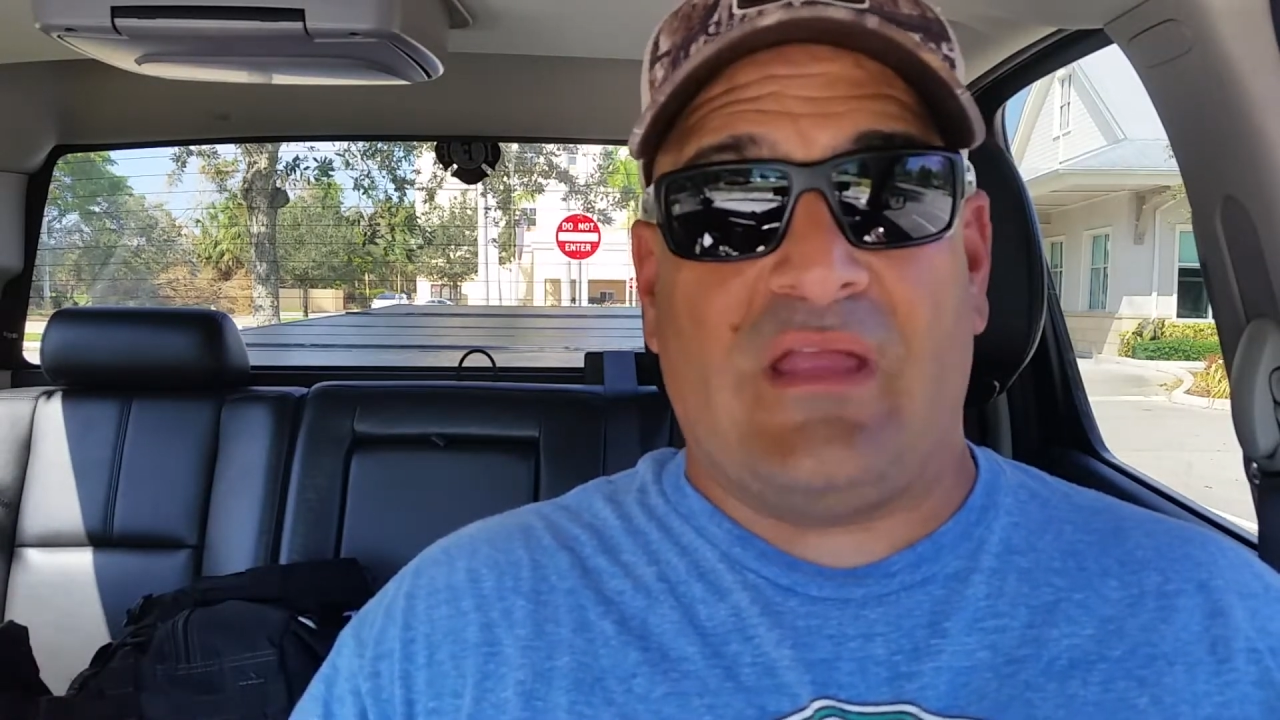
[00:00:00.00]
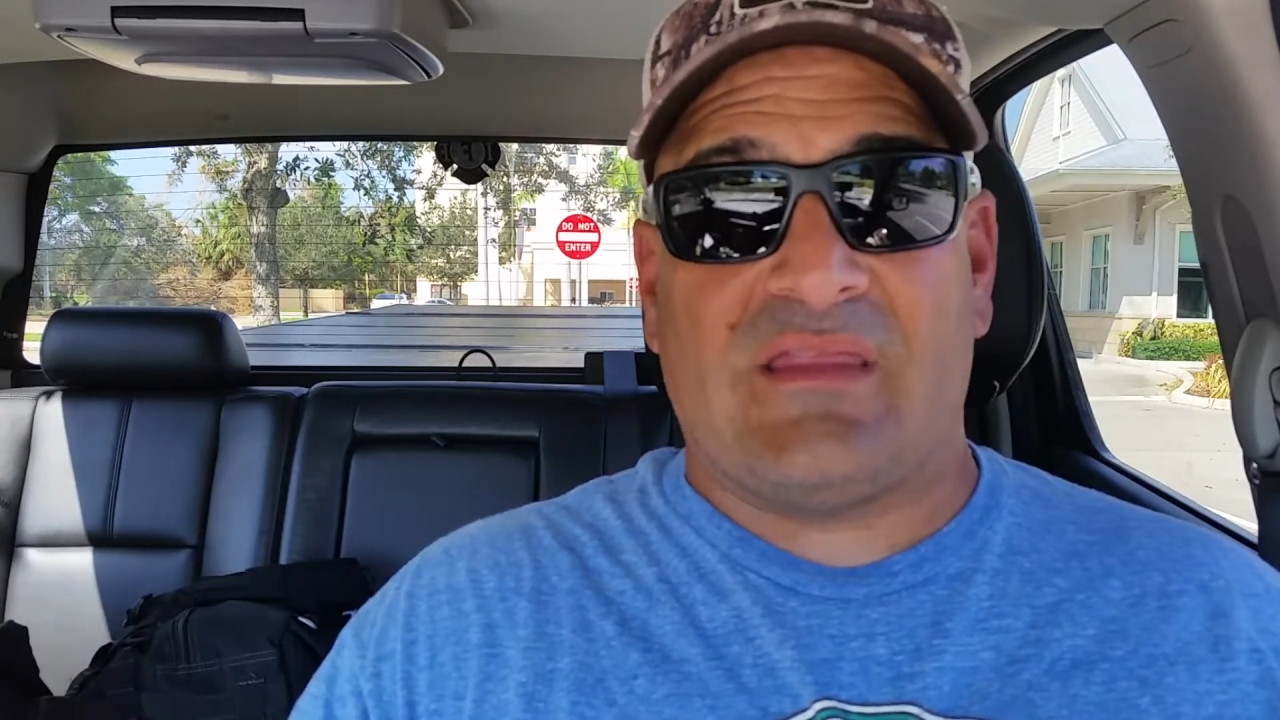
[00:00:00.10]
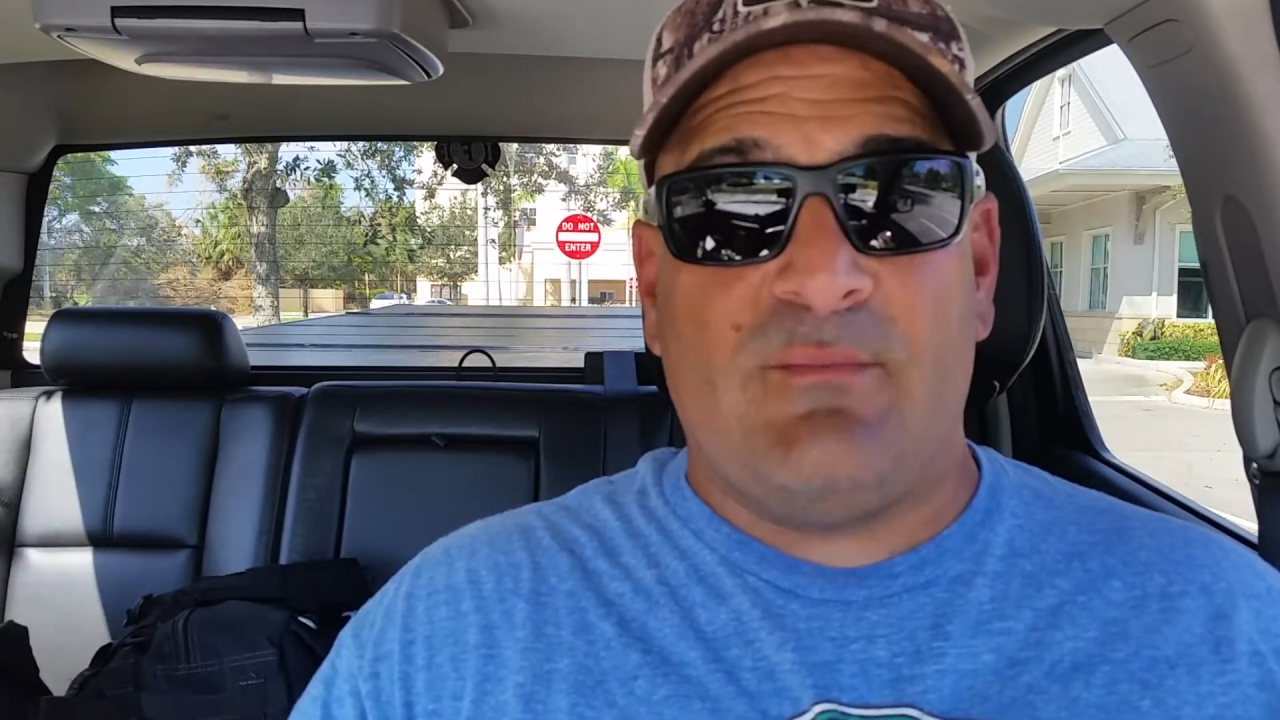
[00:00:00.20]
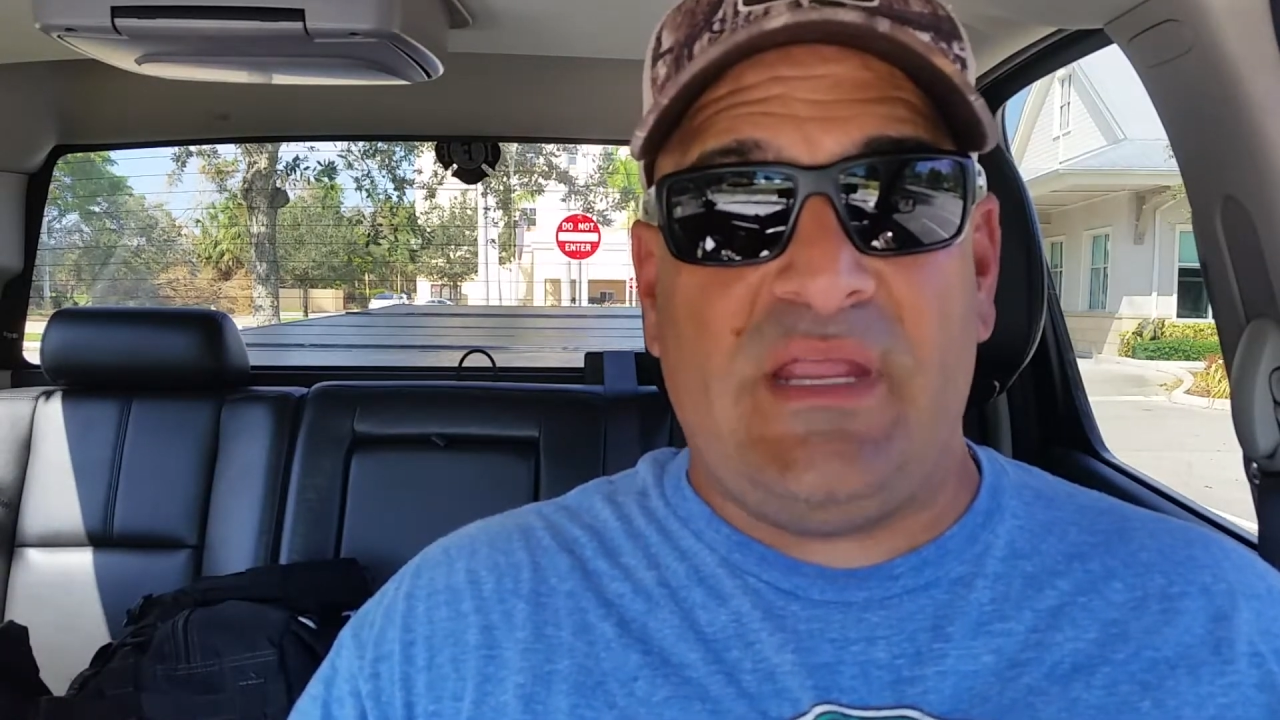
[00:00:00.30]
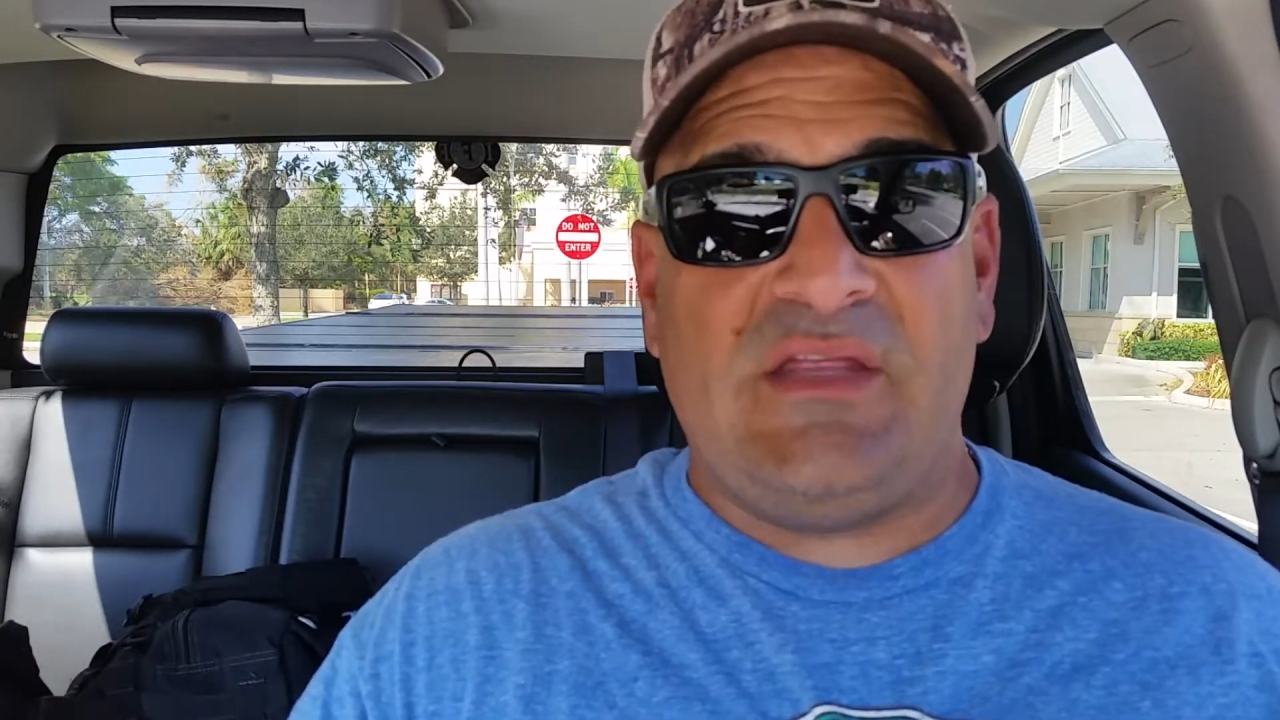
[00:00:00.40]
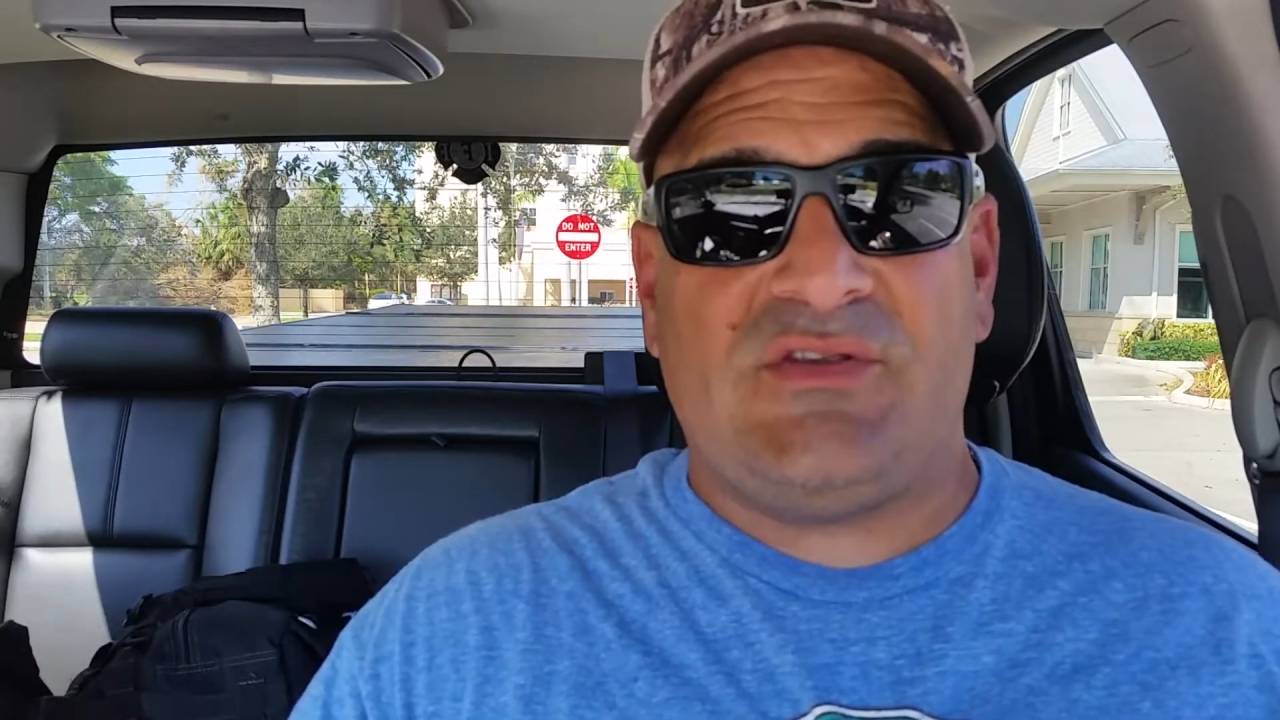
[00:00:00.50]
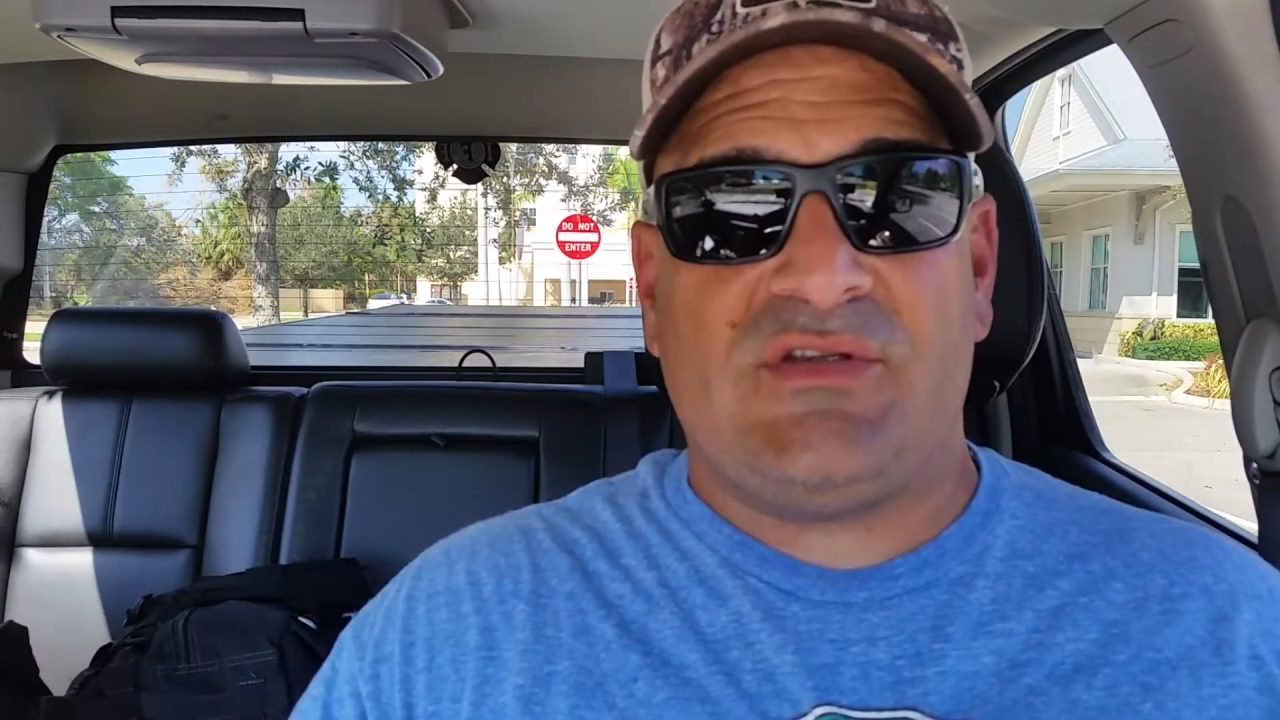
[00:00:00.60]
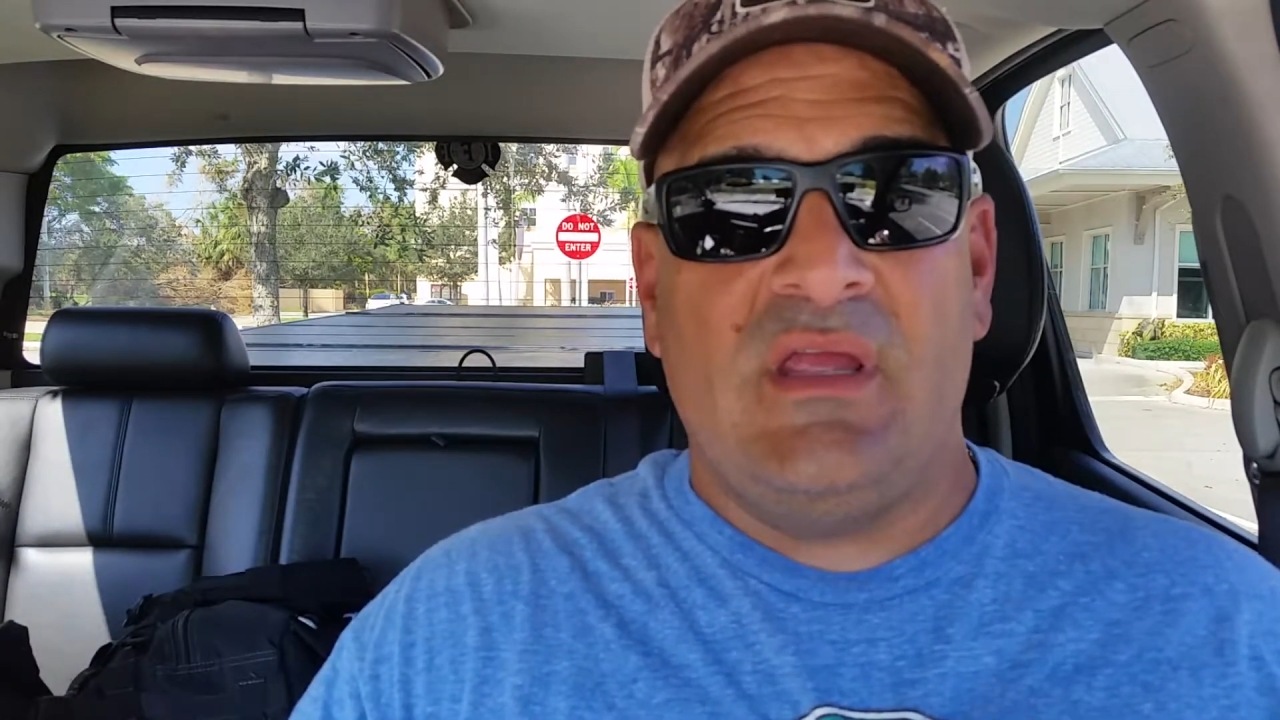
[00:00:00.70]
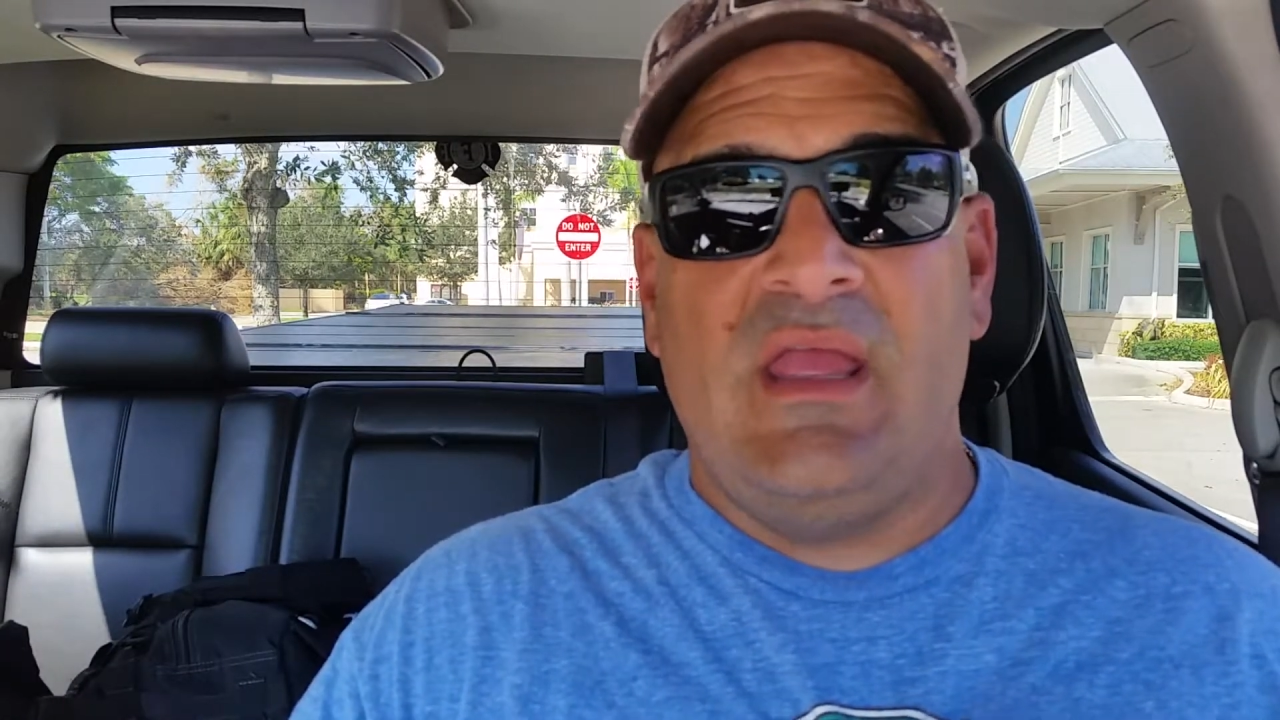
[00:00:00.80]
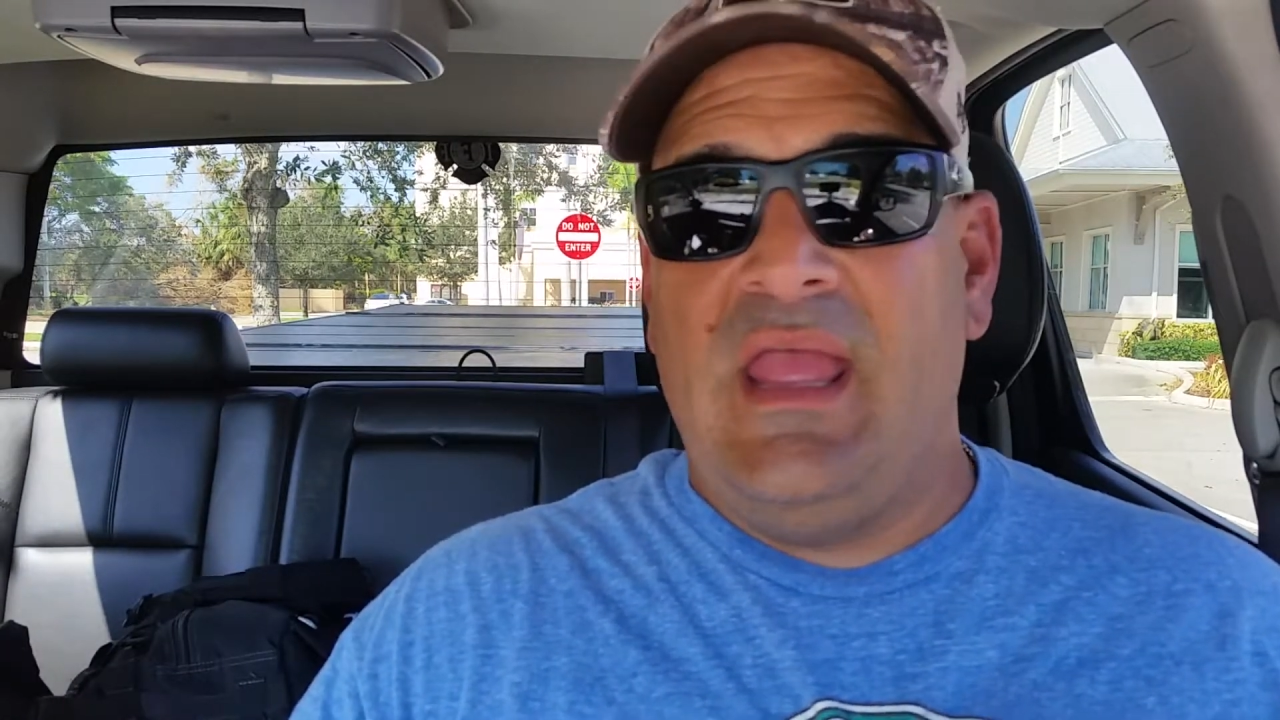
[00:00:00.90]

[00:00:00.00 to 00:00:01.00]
at the beach